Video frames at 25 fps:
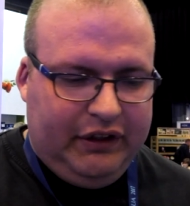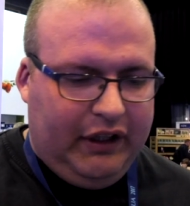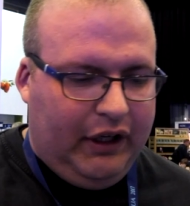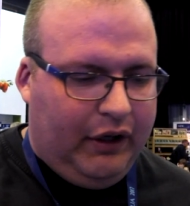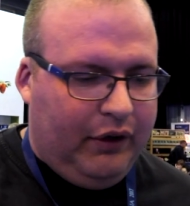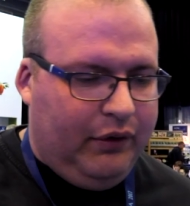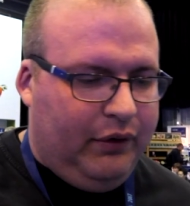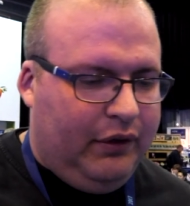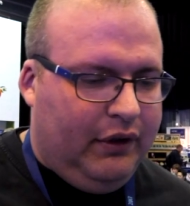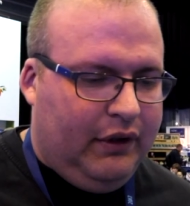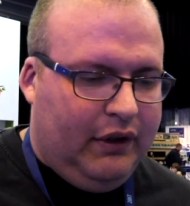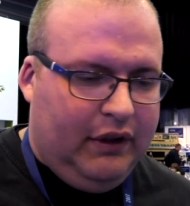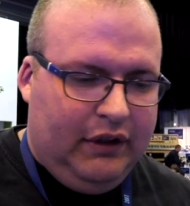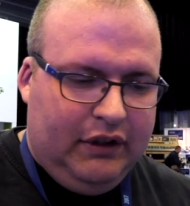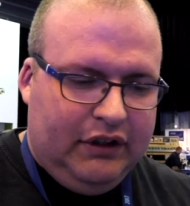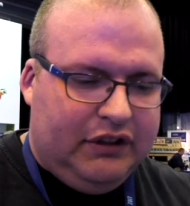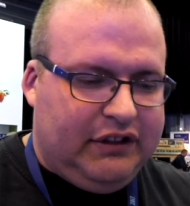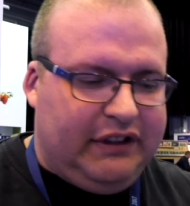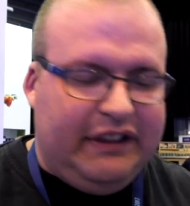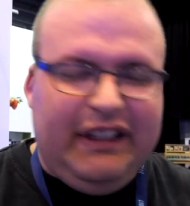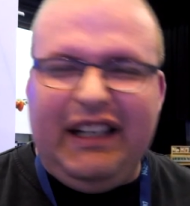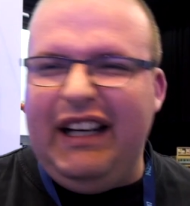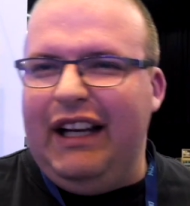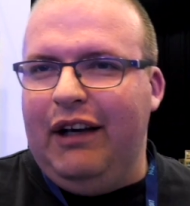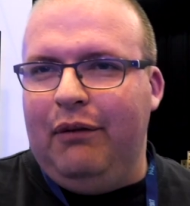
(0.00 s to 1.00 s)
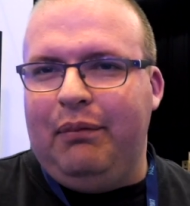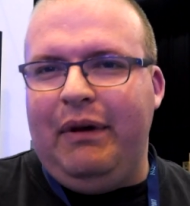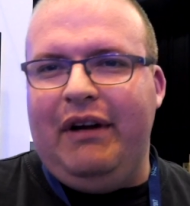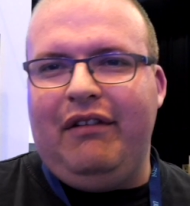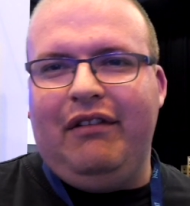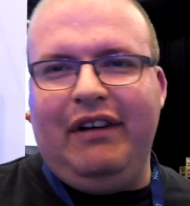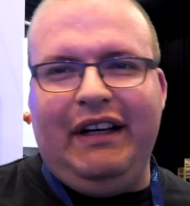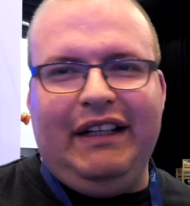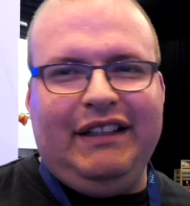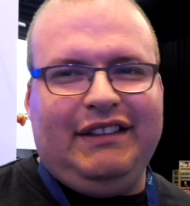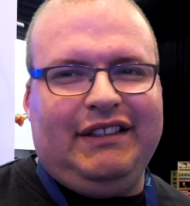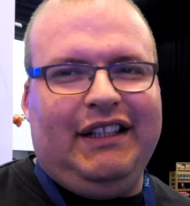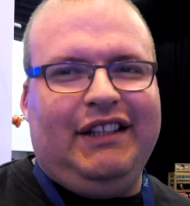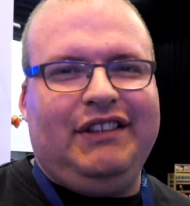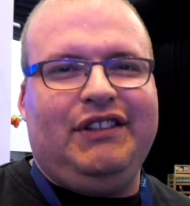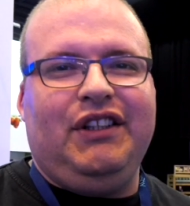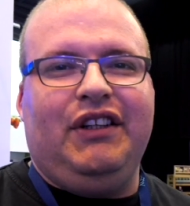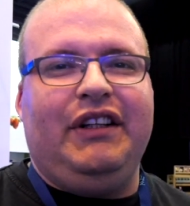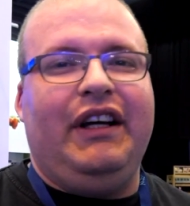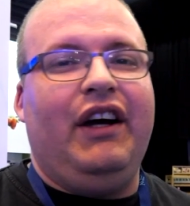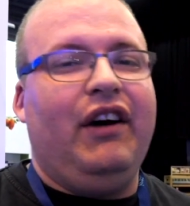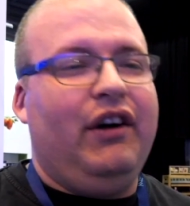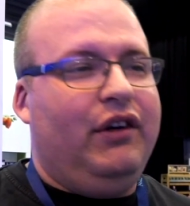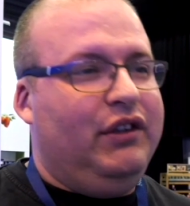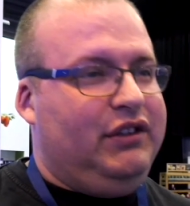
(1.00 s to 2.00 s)
know, to do a little bit of research on
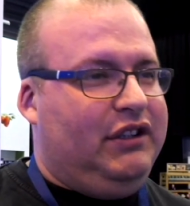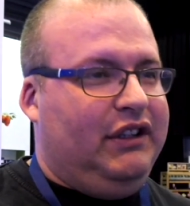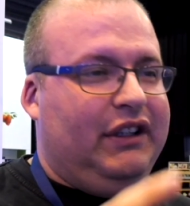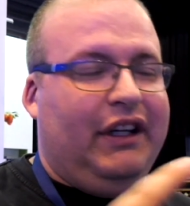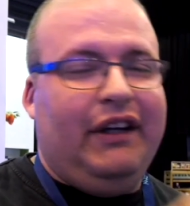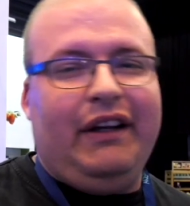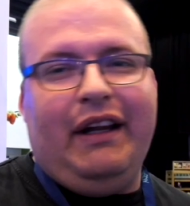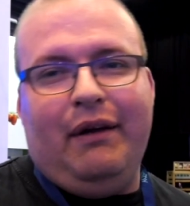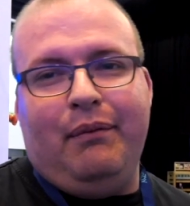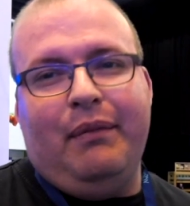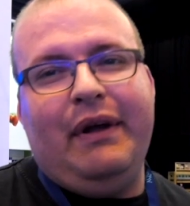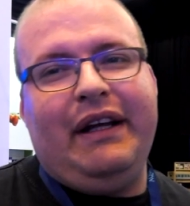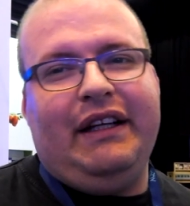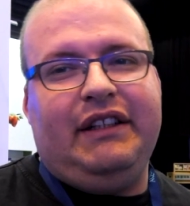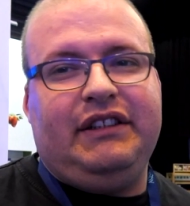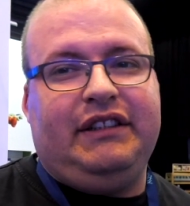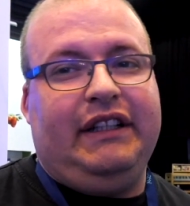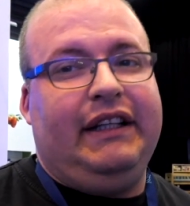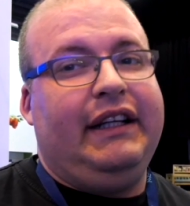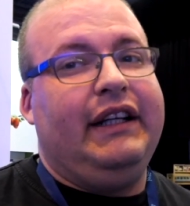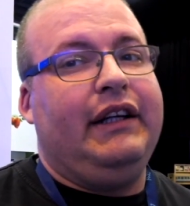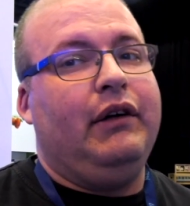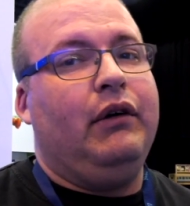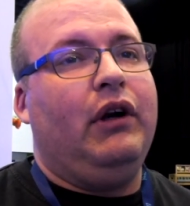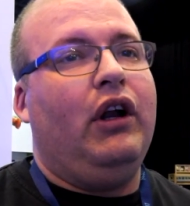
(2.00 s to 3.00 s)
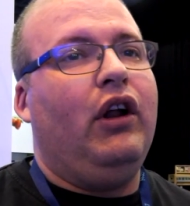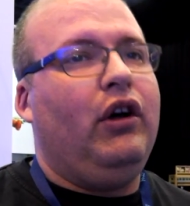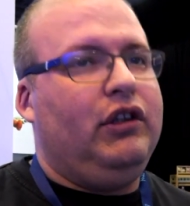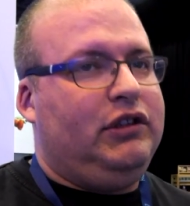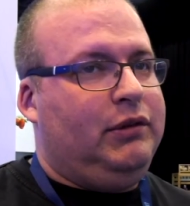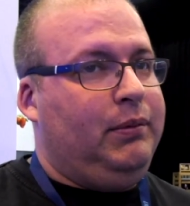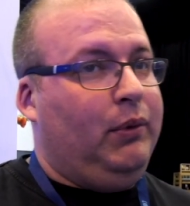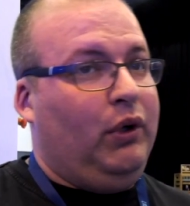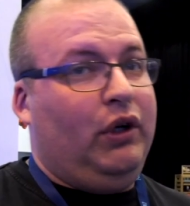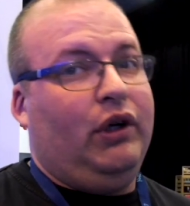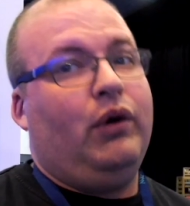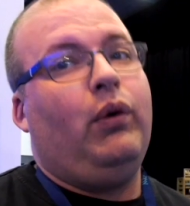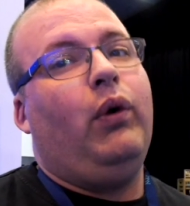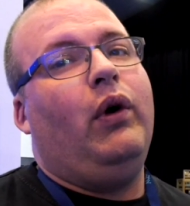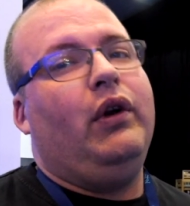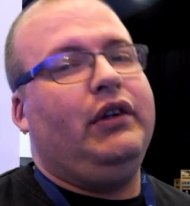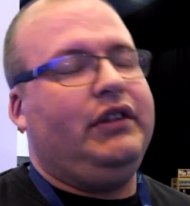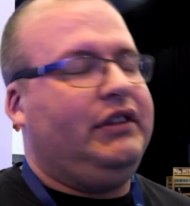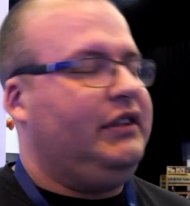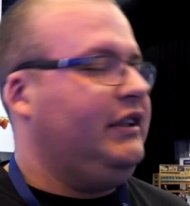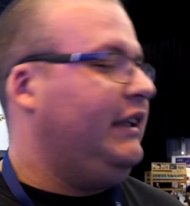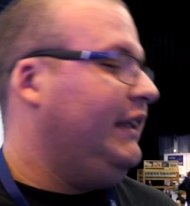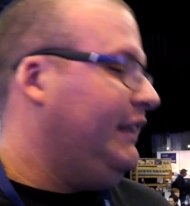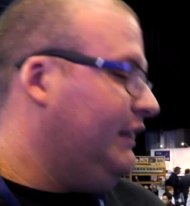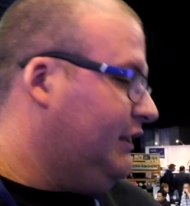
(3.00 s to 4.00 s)
it, I also know they're mixing in a lot smaller
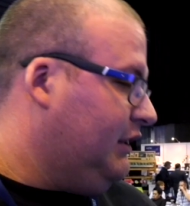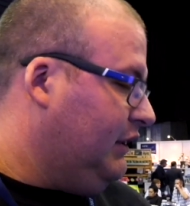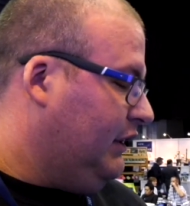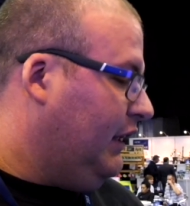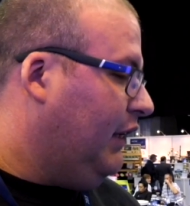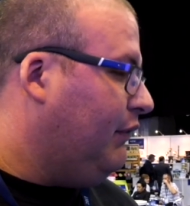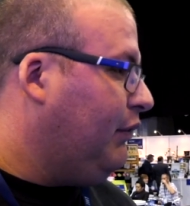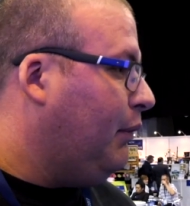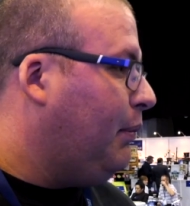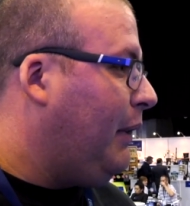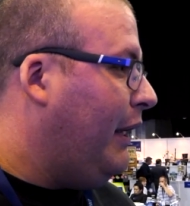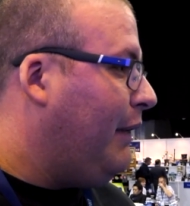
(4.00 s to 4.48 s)
quantities than other